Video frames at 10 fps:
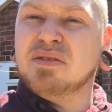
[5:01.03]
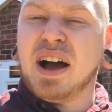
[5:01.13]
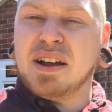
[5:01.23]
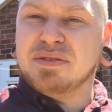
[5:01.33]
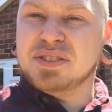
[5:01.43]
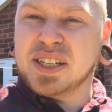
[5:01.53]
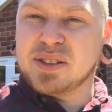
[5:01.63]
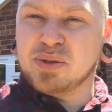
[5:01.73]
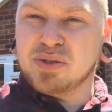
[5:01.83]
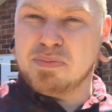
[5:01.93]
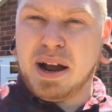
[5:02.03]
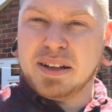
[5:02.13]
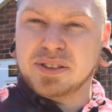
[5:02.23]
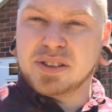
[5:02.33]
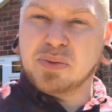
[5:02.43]
500-600
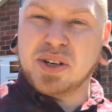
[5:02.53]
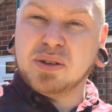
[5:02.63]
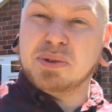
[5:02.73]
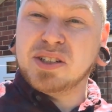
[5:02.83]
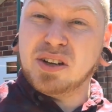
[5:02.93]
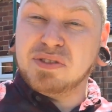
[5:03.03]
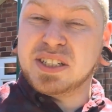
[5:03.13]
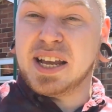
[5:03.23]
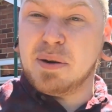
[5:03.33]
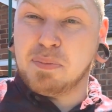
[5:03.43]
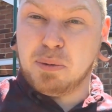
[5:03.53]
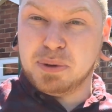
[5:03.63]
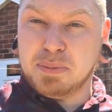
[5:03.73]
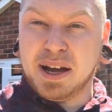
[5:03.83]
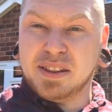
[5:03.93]
miles, which will be serviced again
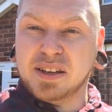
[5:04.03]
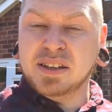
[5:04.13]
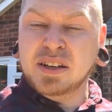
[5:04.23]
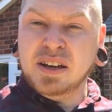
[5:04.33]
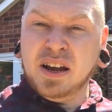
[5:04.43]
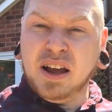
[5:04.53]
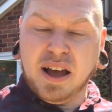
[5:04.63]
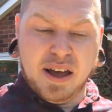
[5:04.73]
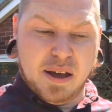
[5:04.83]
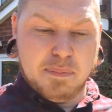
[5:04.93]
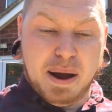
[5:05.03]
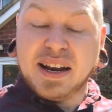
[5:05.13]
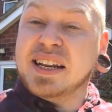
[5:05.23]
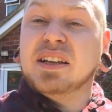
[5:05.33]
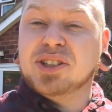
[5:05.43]
properly by the by
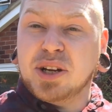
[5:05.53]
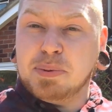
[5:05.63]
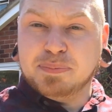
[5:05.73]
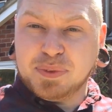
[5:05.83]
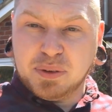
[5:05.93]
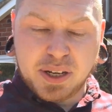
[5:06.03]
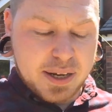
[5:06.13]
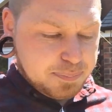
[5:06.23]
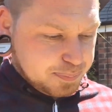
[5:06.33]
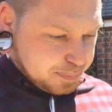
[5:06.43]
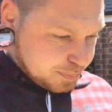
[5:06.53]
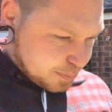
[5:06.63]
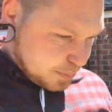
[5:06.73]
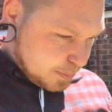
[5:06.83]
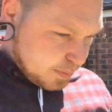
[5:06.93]
a dealership. Okay,
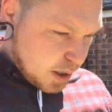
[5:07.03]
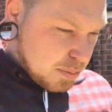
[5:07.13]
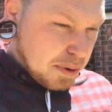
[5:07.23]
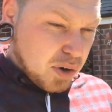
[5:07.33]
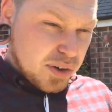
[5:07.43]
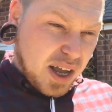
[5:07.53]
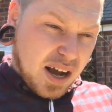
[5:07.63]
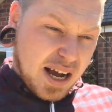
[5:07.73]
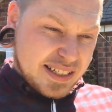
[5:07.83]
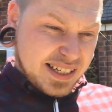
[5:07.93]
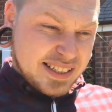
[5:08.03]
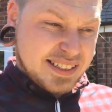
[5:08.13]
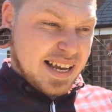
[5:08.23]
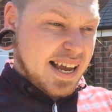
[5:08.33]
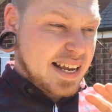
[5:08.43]
but as I can
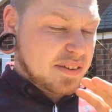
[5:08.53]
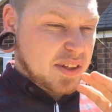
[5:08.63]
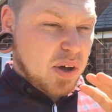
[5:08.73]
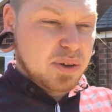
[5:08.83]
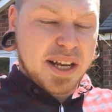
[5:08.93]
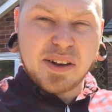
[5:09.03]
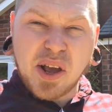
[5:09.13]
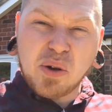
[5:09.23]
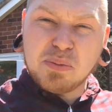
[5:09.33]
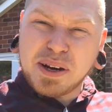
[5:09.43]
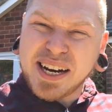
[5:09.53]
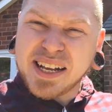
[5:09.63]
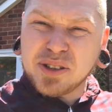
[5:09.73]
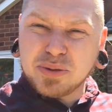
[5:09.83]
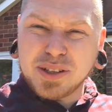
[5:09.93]
say, the only my
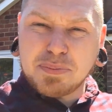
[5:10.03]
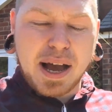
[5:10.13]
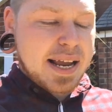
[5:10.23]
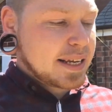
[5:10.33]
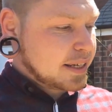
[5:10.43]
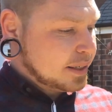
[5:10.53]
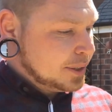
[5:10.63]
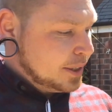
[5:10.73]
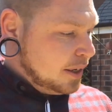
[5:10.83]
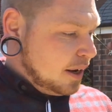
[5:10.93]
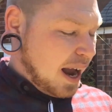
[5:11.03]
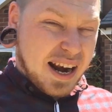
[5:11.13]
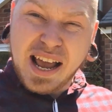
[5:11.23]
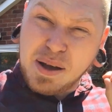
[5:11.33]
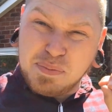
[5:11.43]
niggles with the bike,
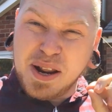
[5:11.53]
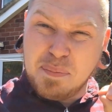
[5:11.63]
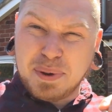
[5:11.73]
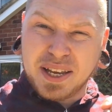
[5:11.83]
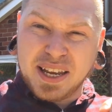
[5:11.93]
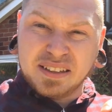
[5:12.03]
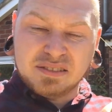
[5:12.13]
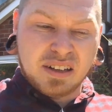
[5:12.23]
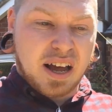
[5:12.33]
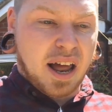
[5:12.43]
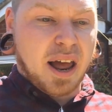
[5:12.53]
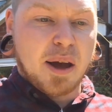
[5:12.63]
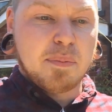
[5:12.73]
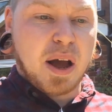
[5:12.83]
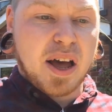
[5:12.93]
and I am nitpicking,
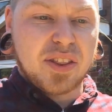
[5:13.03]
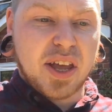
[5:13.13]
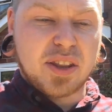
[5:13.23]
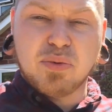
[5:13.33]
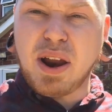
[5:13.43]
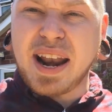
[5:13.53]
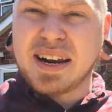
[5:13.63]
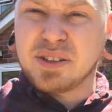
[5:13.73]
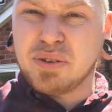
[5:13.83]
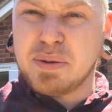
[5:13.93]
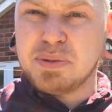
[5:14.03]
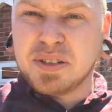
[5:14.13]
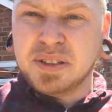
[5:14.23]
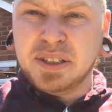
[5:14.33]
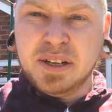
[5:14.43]
are the red hand grips.